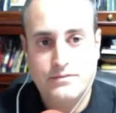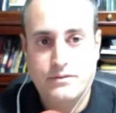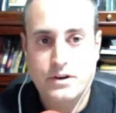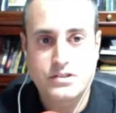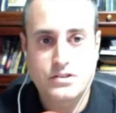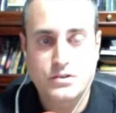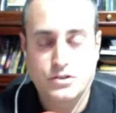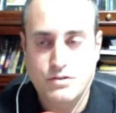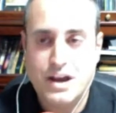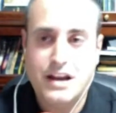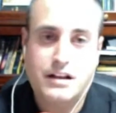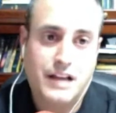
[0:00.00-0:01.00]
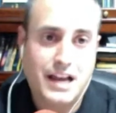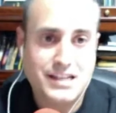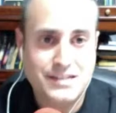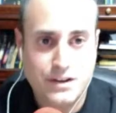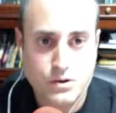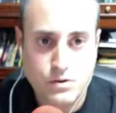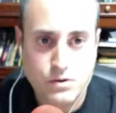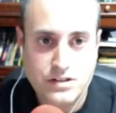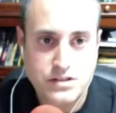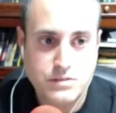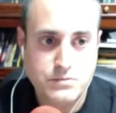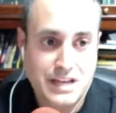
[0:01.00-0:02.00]
for us to try to classify
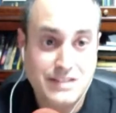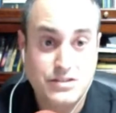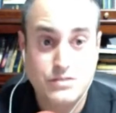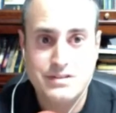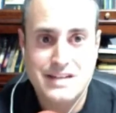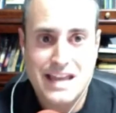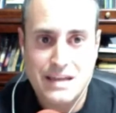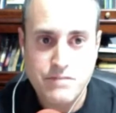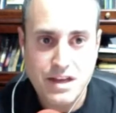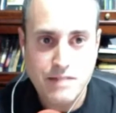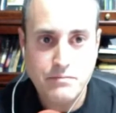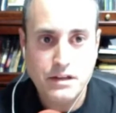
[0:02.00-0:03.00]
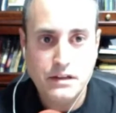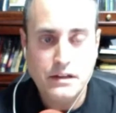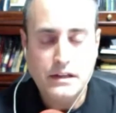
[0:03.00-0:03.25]
organisms and to name them